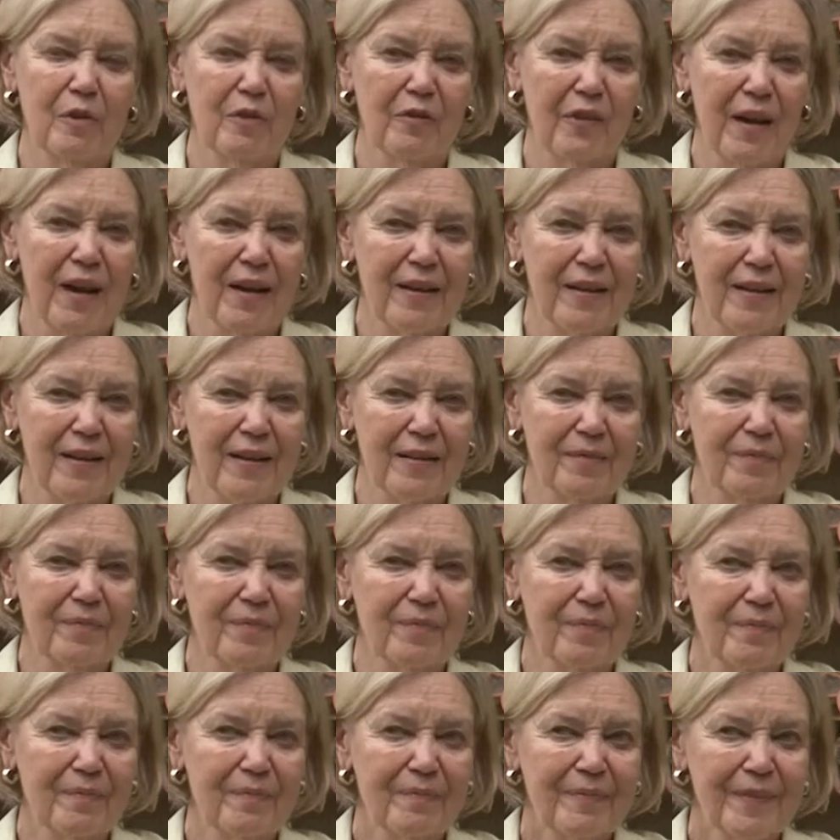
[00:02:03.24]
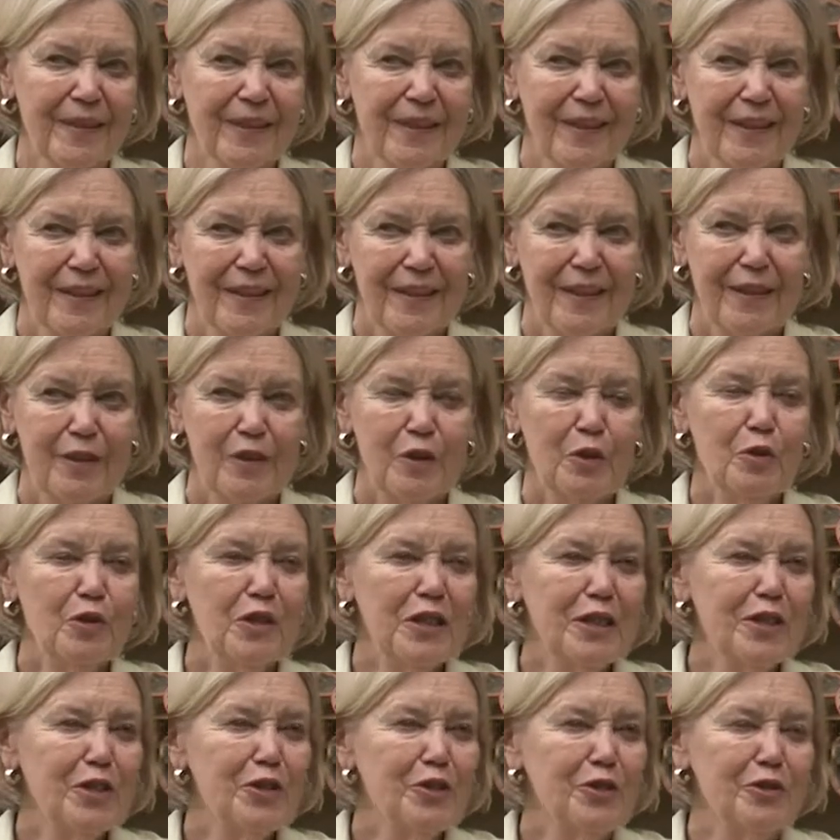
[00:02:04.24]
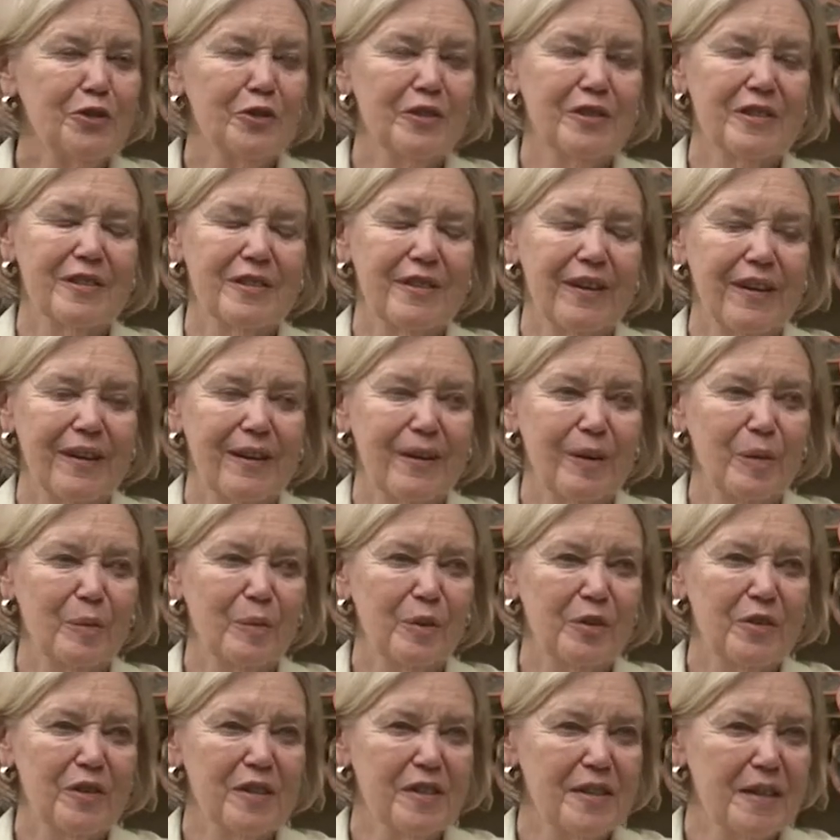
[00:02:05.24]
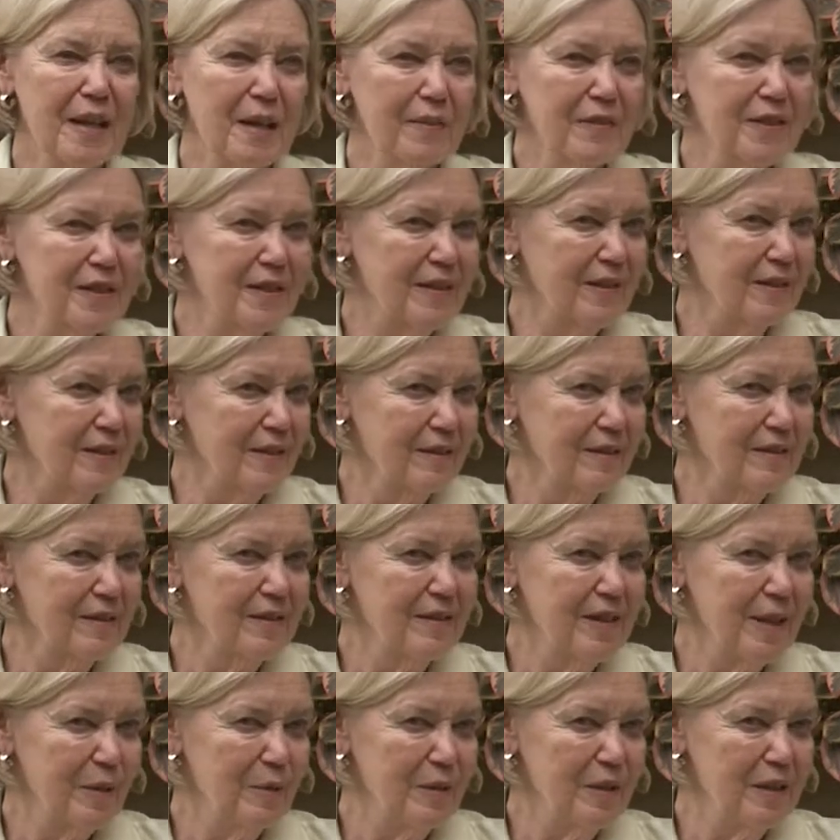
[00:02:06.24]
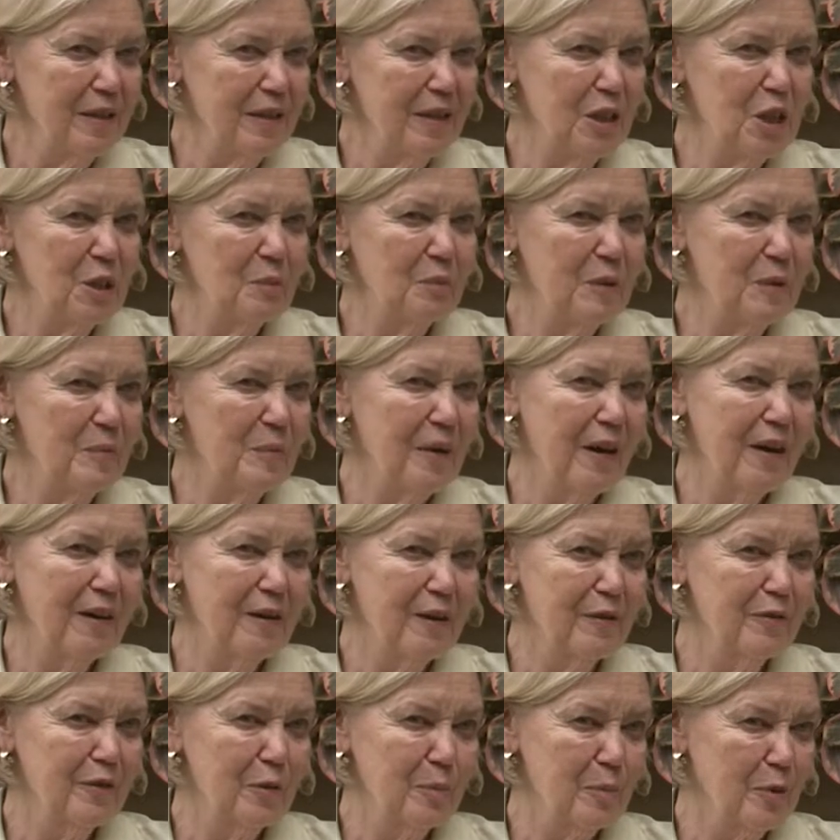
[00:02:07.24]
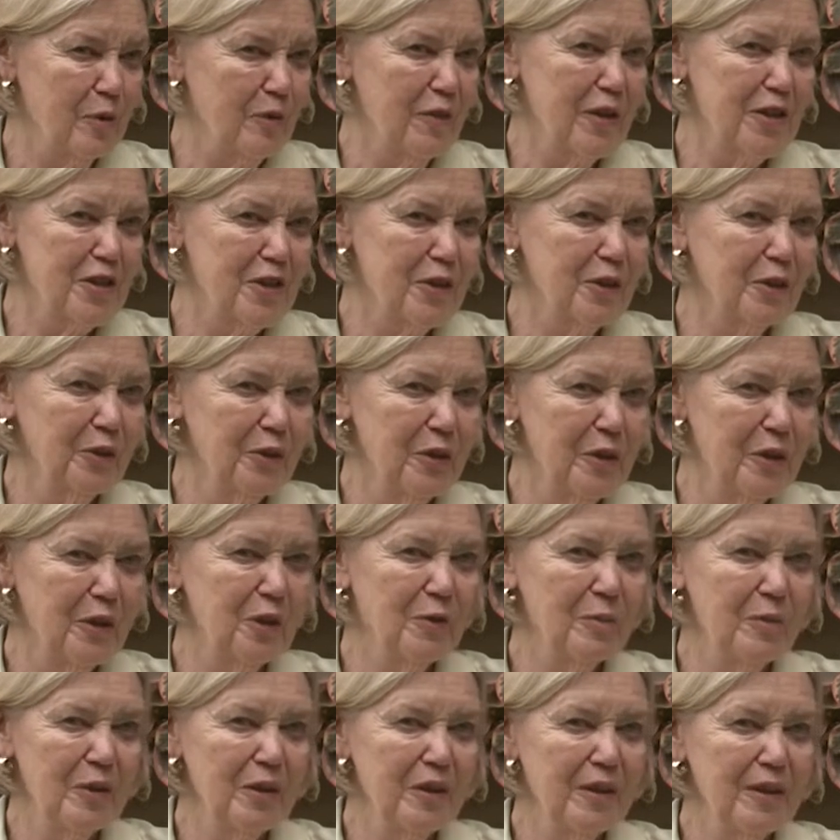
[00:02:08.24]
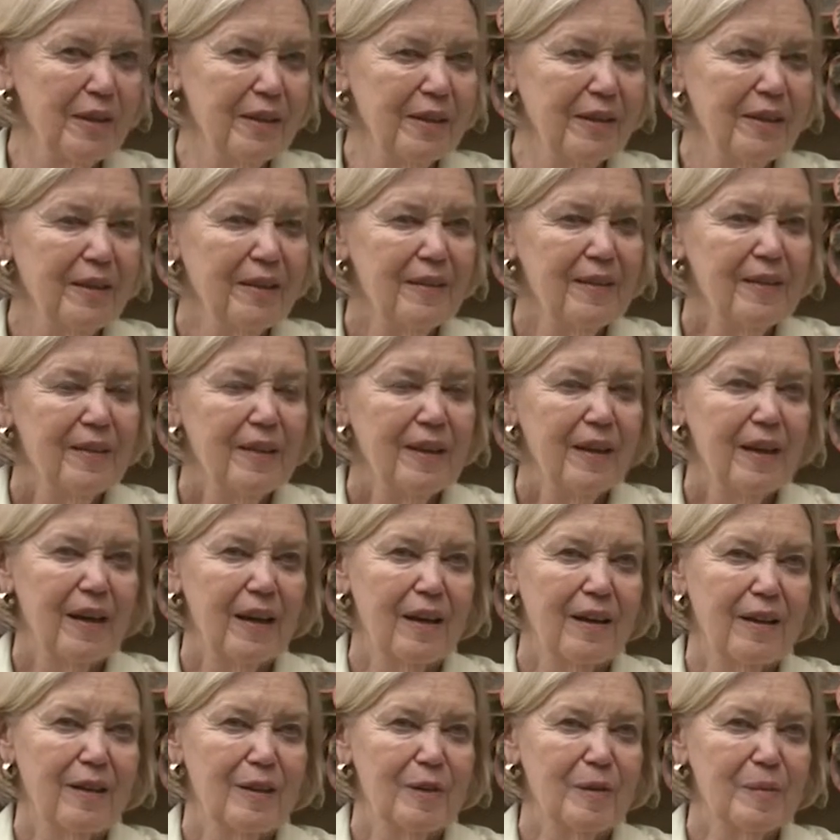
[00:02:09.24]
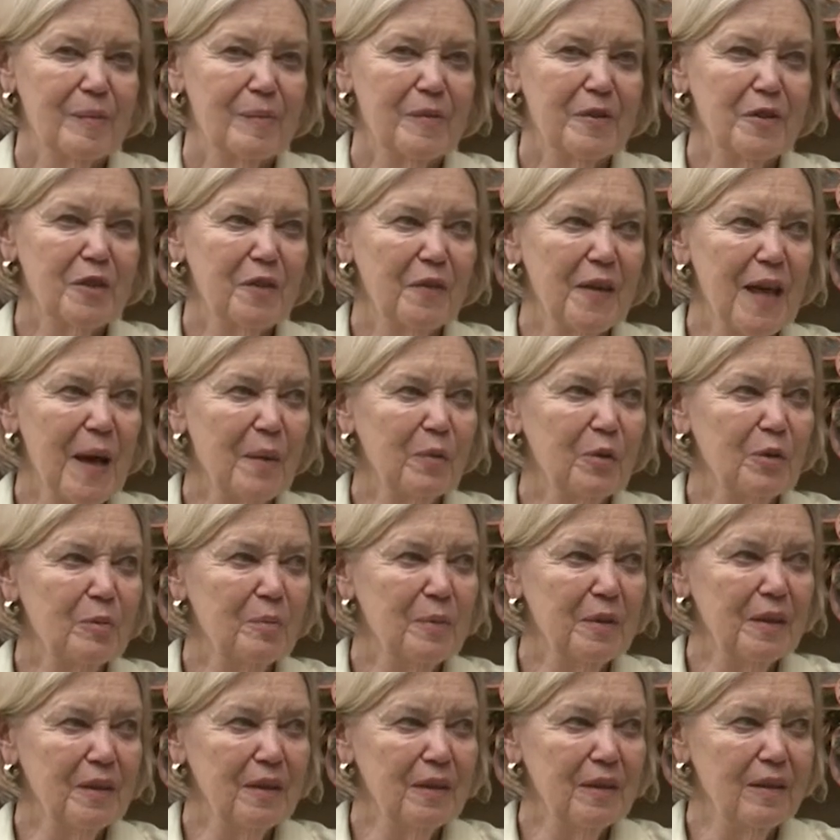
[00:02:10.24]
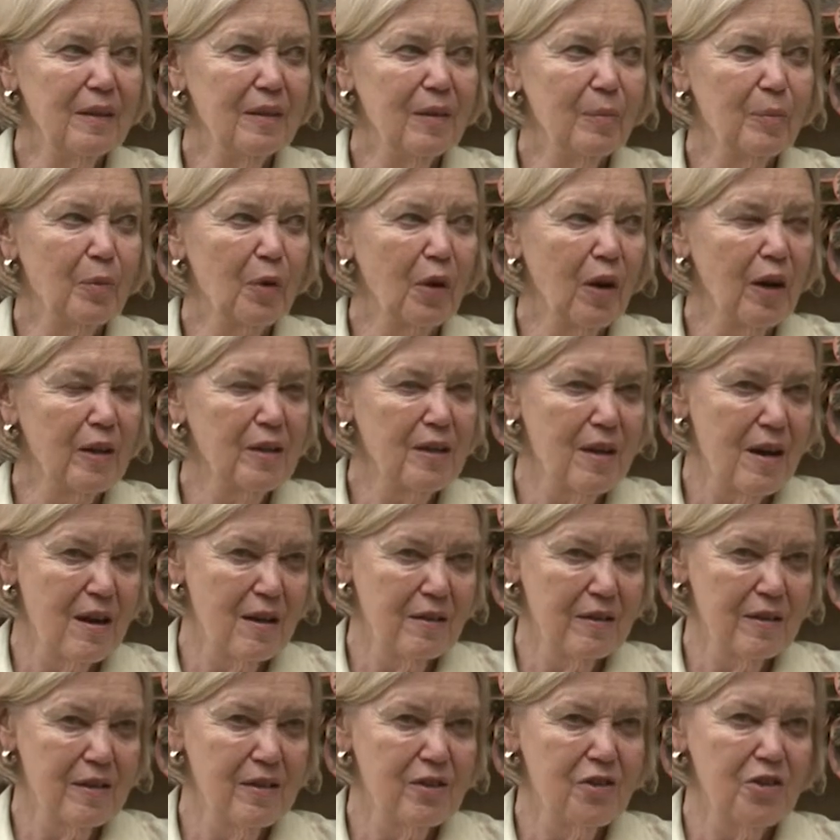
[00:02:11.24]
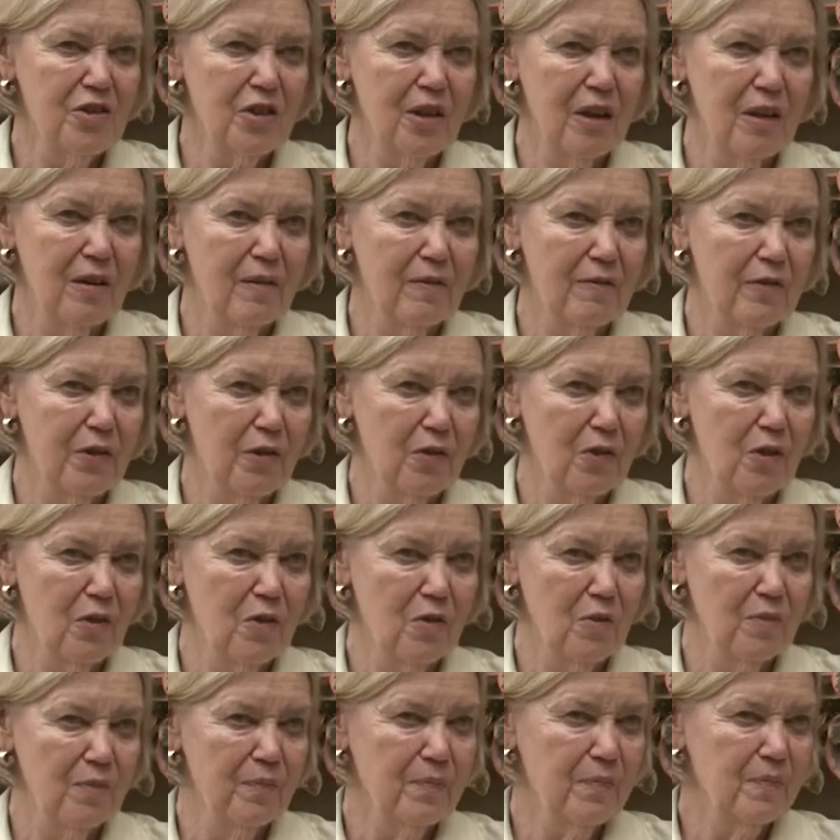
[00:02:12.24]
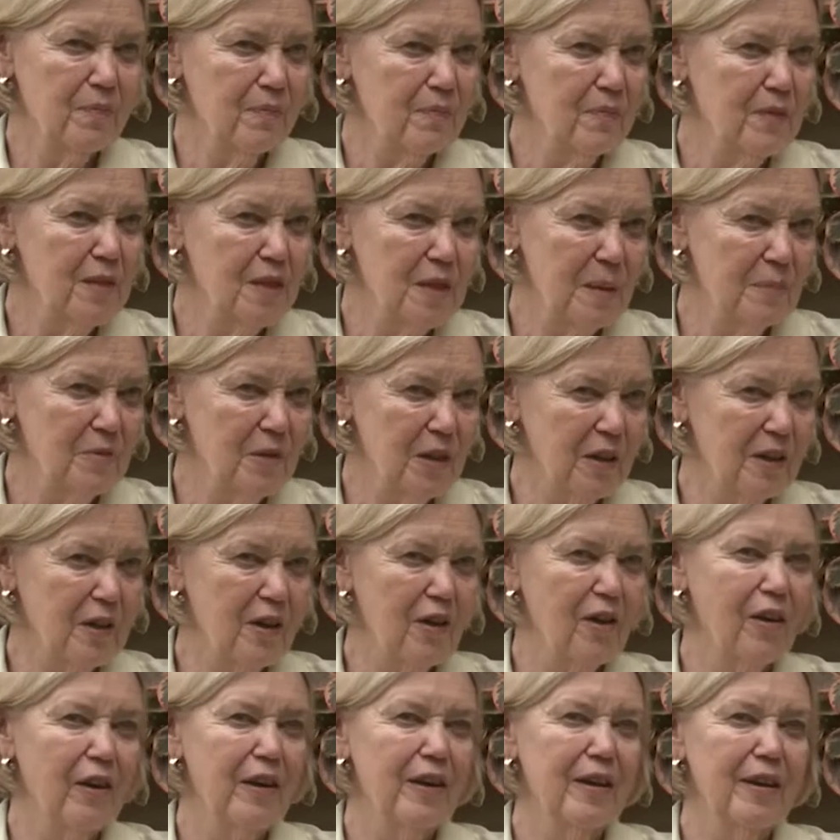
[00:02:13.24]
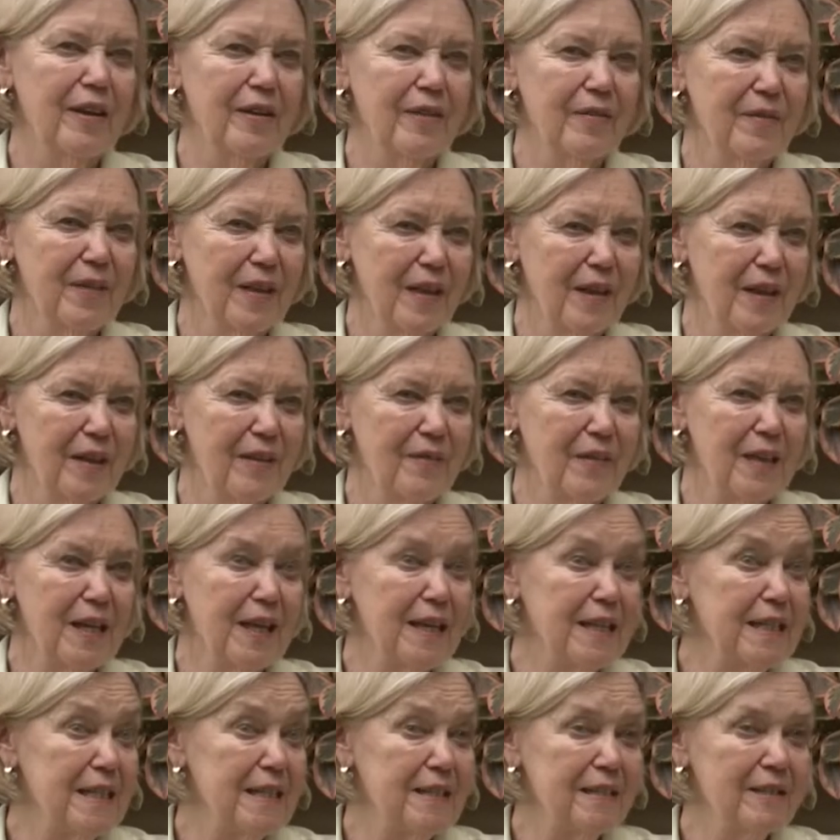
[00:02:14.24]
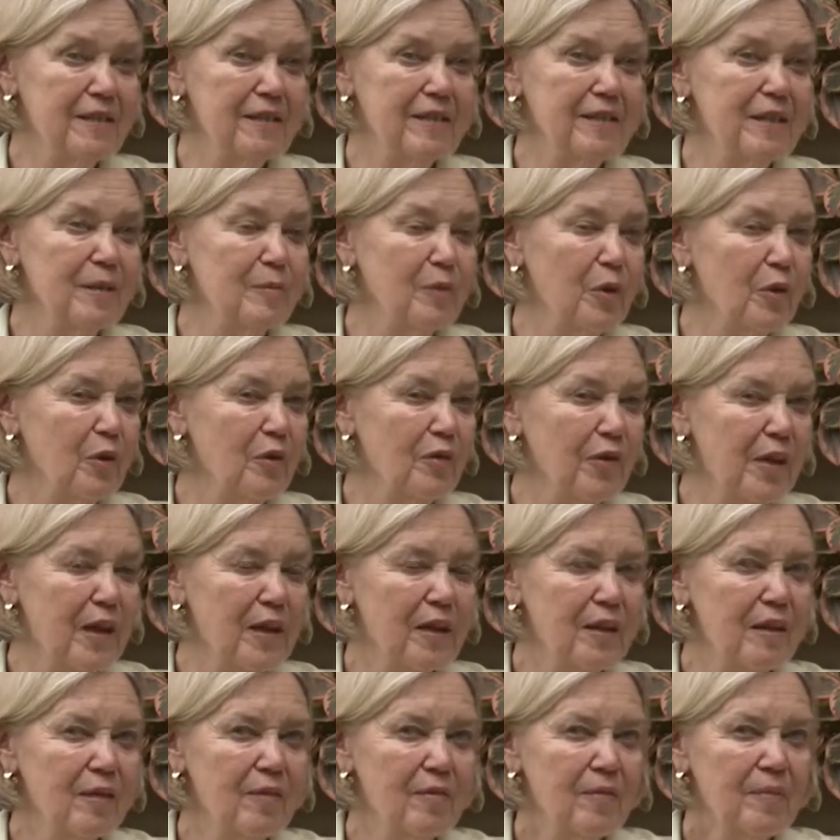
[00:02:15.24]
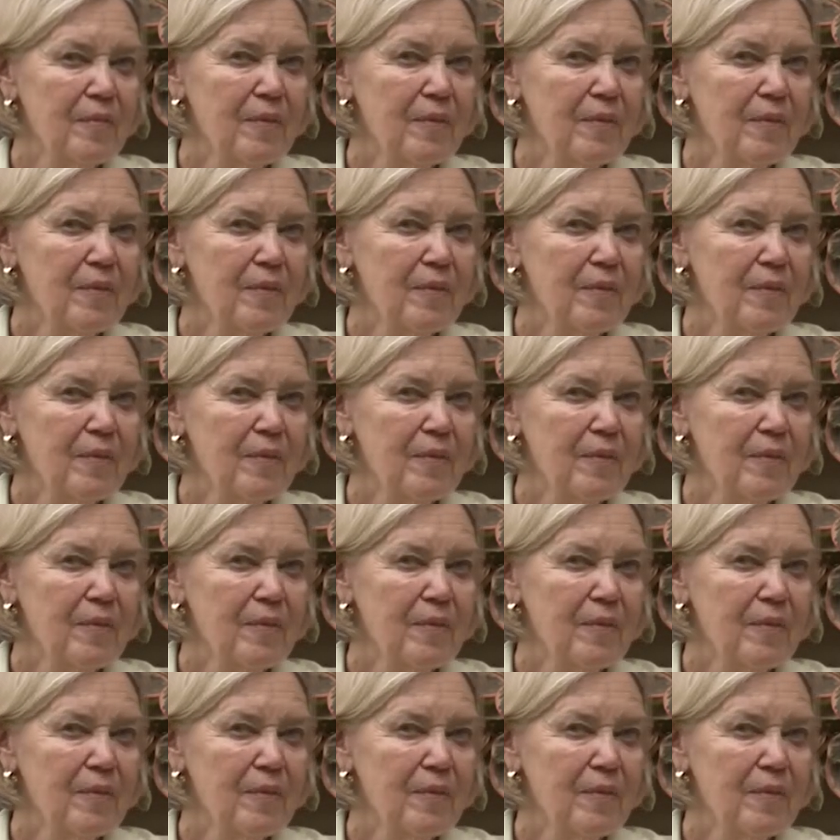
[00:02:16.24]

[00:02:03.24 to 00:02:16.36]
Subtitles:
providing new teachers with the set of skills they would need to be part of a professional learning community. So that would be a broad knowledge of their own subject area and the ideas that motivate it,